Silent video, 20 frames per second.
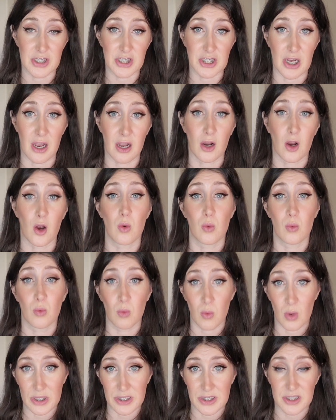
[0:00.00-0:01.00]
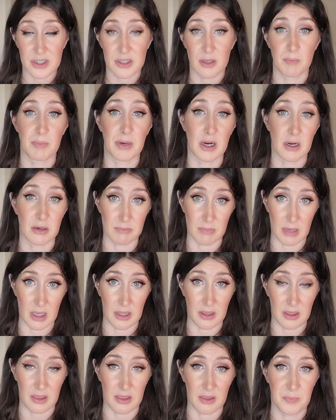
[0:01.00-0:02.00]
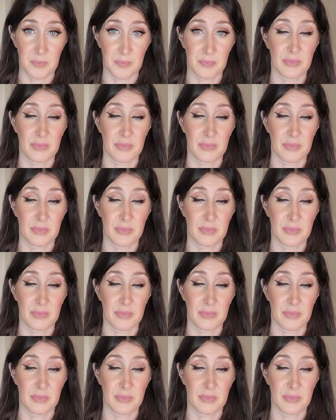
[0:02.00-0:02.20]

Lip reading: check once per month.